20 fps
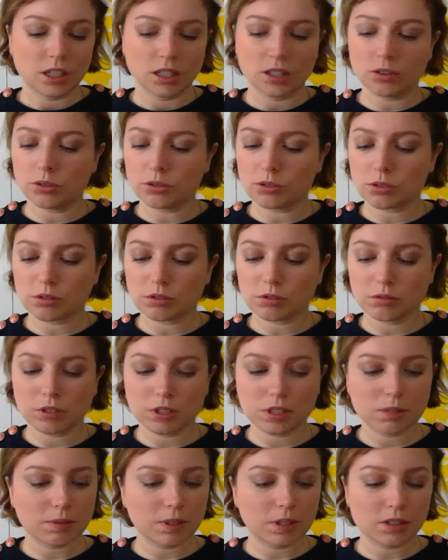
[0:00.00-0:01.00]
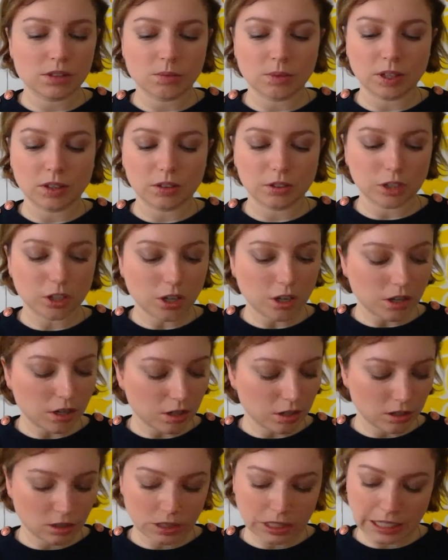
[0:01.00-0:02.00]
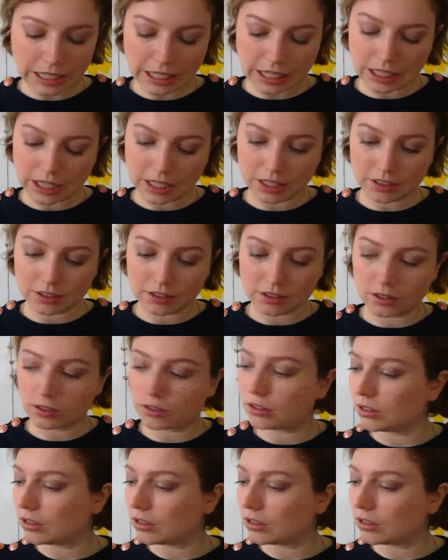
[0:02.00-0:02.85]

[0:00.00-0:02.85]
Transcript: It also explains about the yarn and